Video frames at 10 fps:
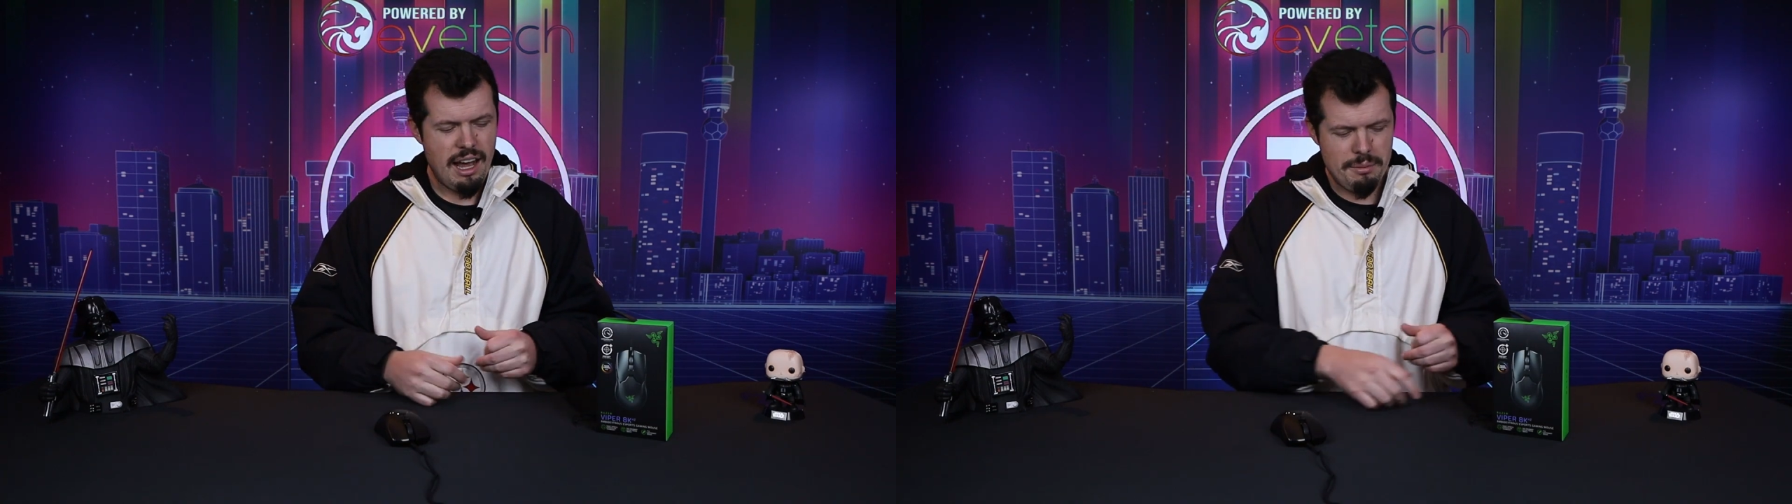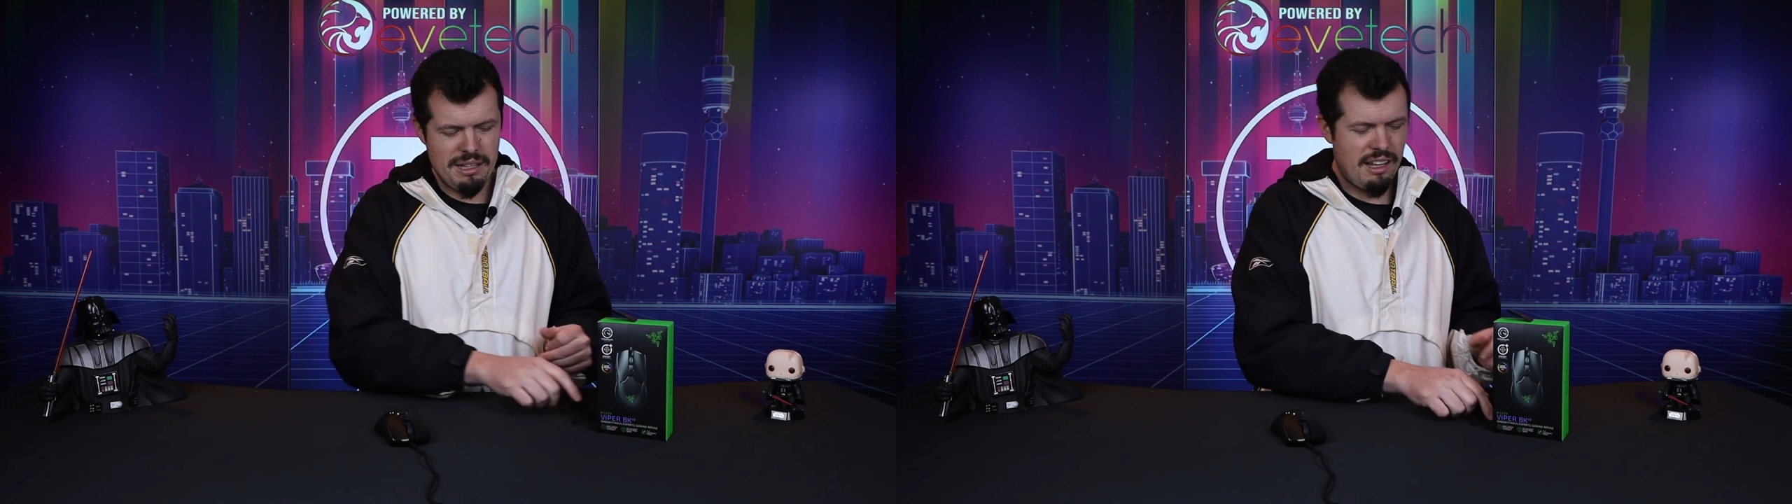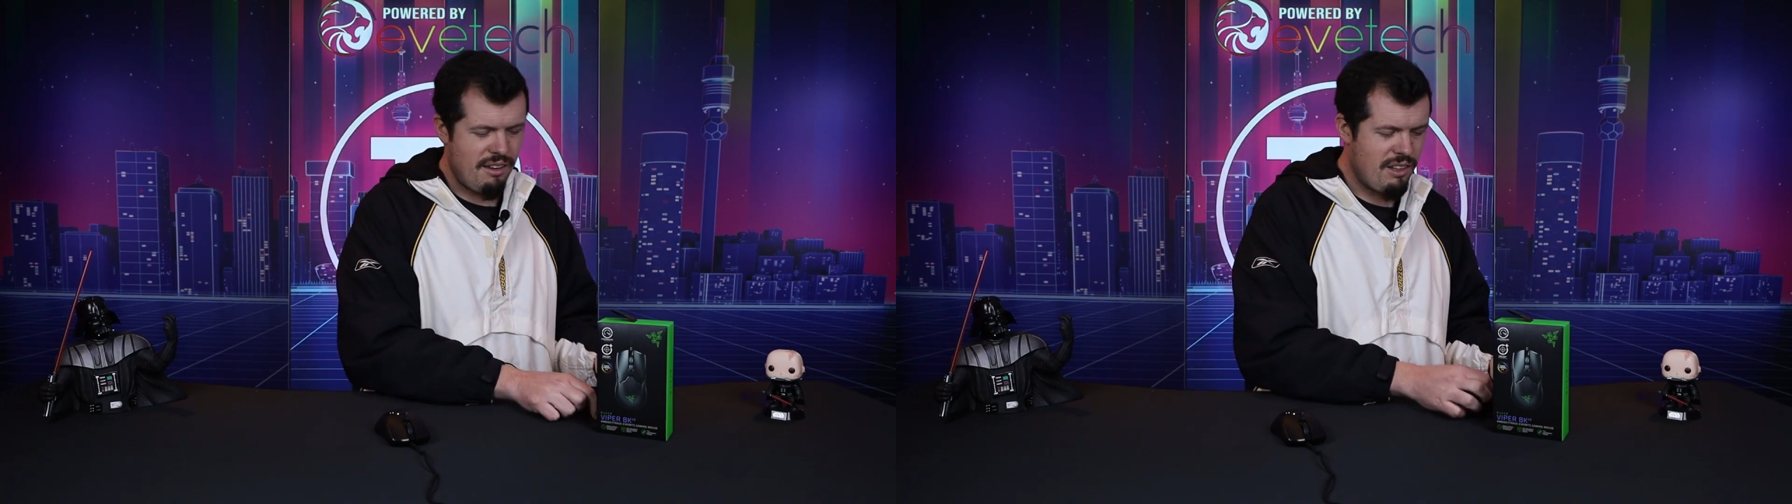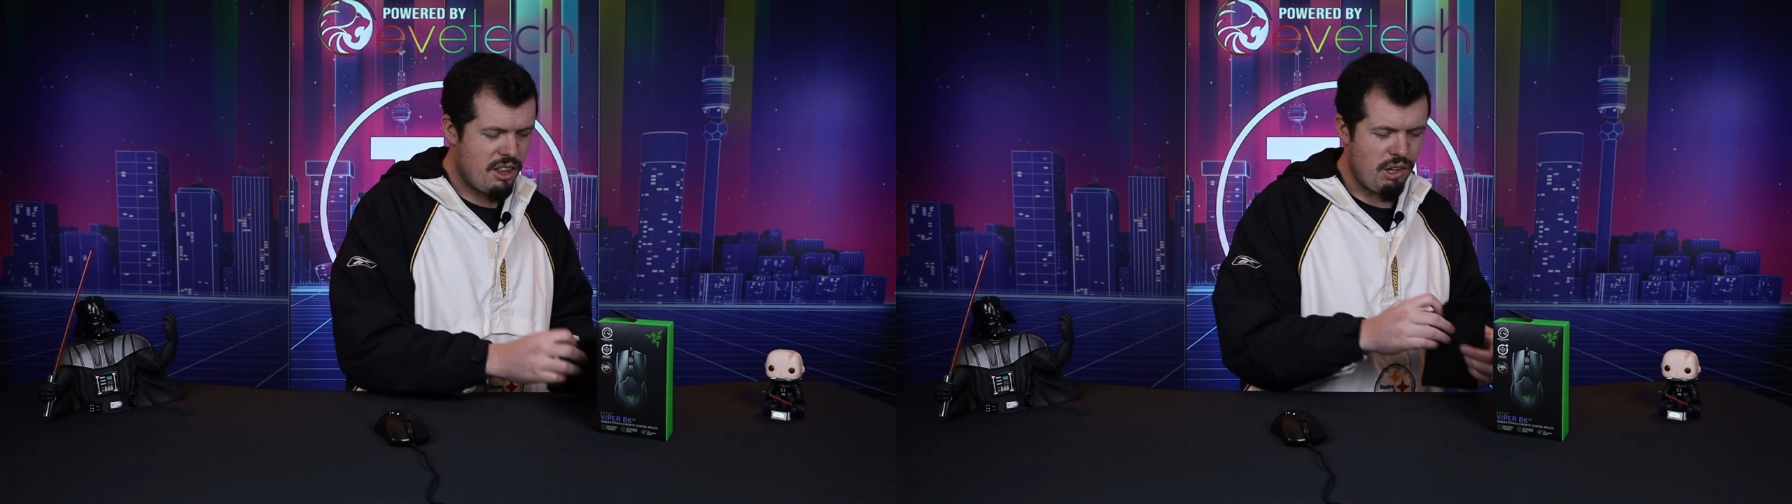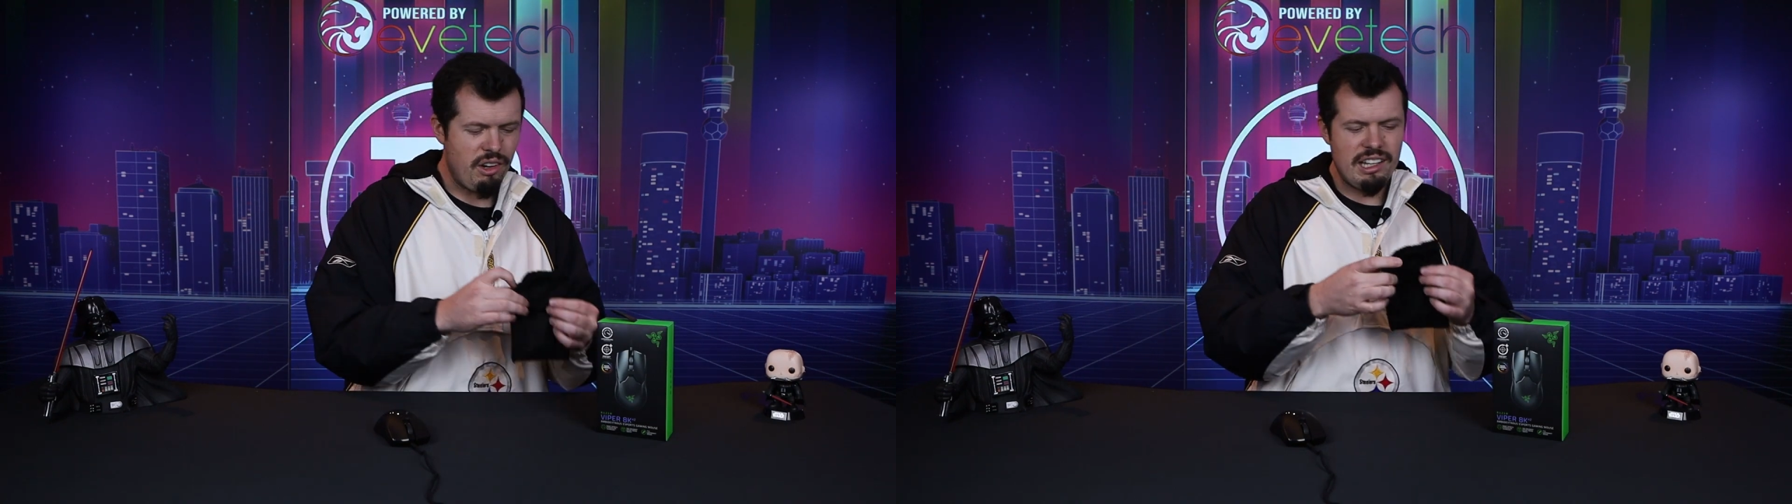I mean, they even
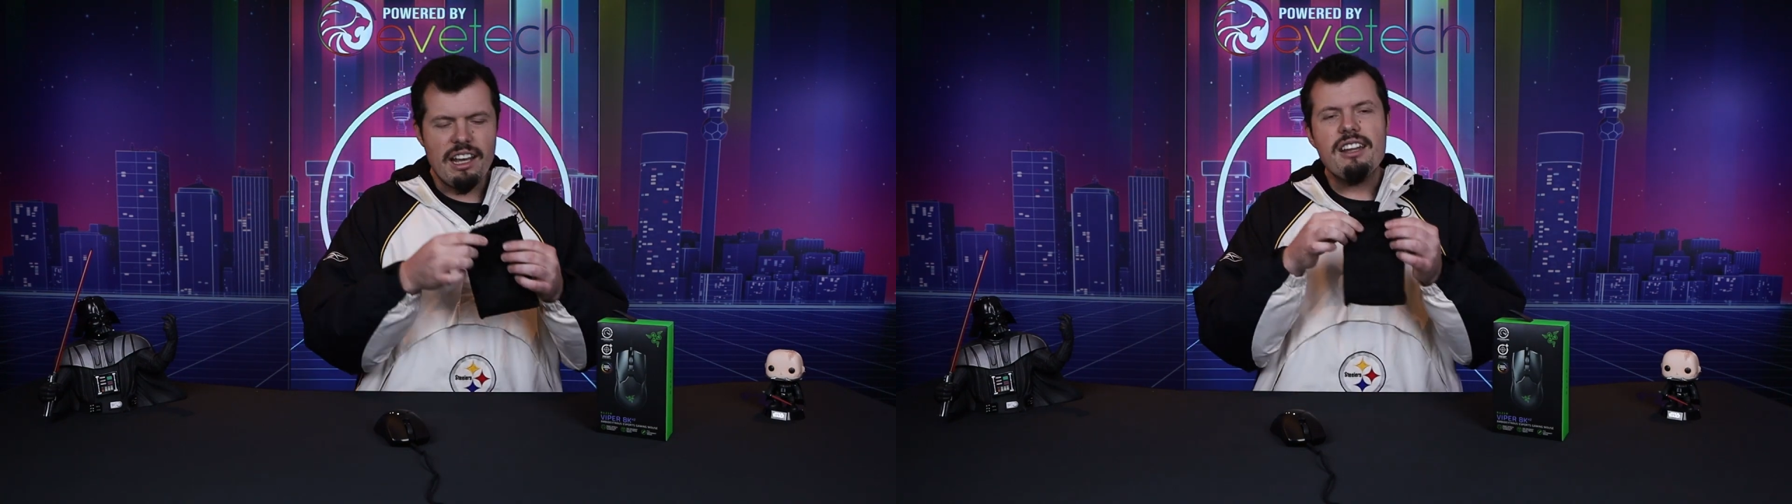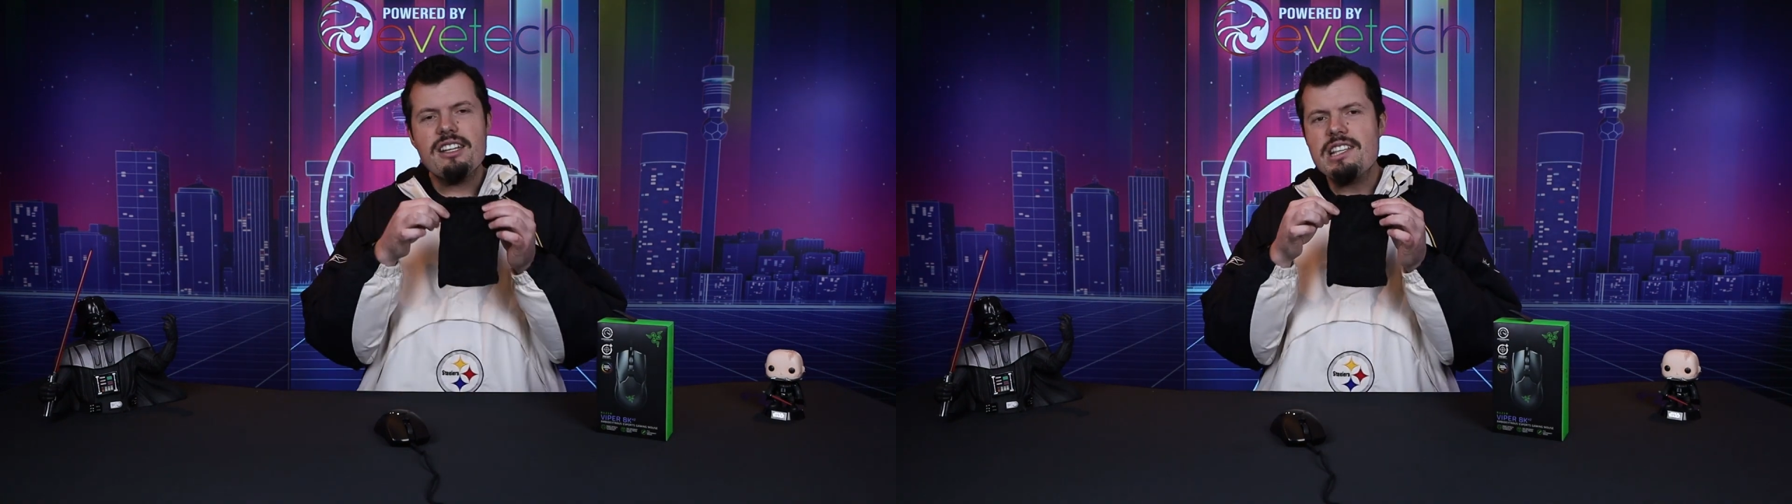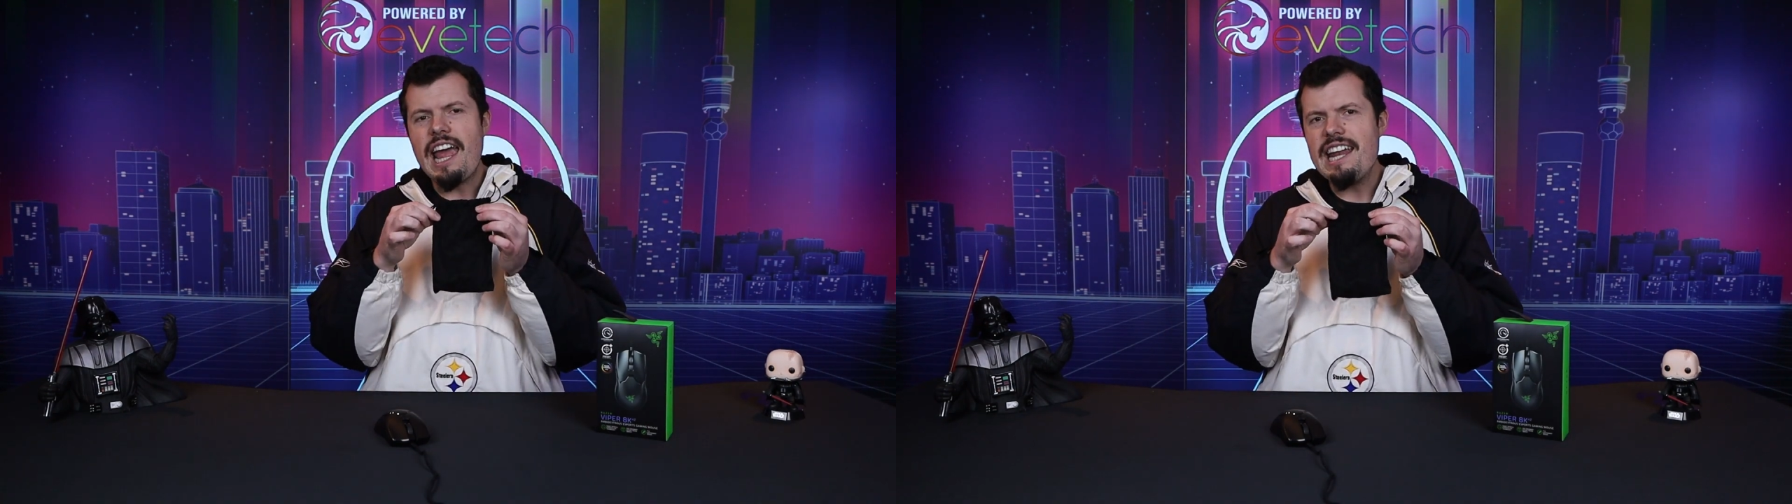throw in this